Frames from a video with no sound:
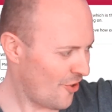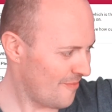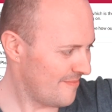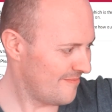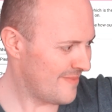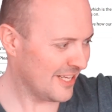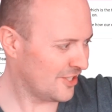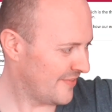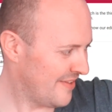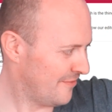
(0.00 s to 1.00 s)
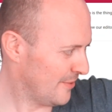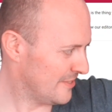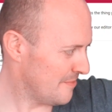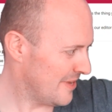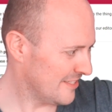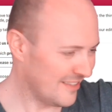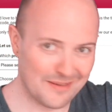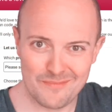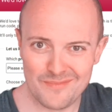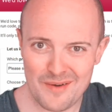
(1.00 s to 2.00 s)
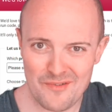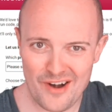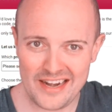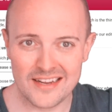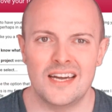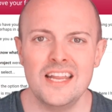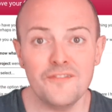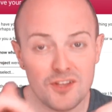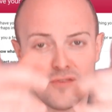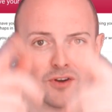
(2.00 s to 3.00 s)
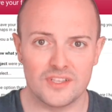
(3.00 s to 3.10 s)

Not much of an influencer muscle, I'm afraid. And if you've